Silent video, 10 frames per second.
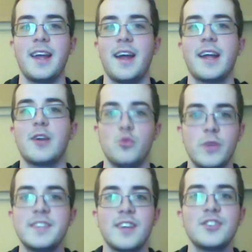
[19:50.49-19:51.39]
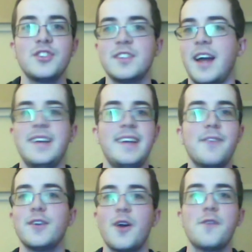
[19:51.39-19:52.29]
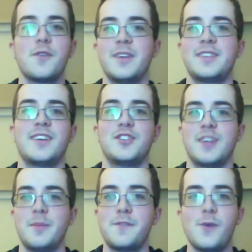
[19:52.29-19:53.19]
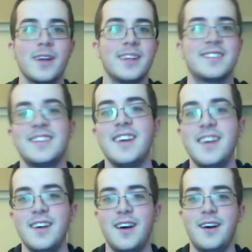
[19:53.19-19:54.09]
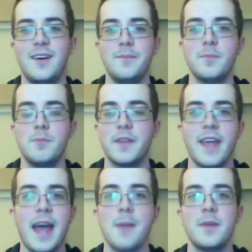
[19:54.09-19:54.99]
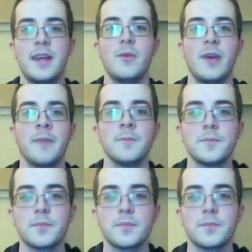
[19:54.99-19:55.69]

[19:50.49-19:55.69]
I got wrist touches. I never go for wrist touches. I'm a foilist. But they happened anyway.